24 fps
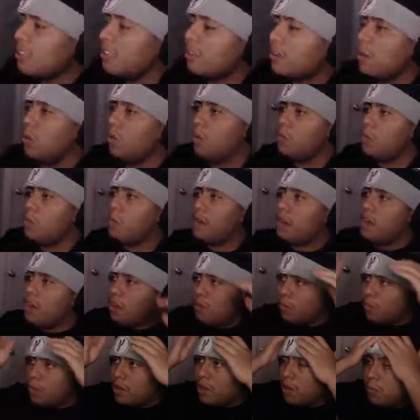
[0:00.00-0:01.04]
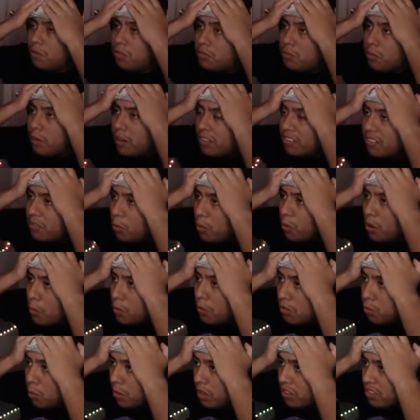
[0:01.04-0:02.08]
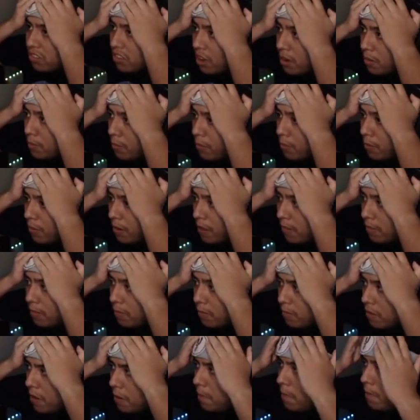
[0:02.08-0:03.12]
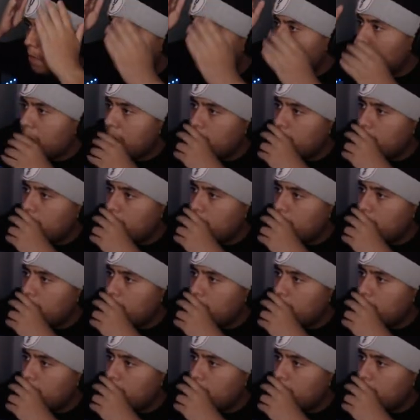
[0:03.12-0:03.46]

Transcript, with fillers: Oh my god, we almost rest. We almost waste time, bro. That was bad.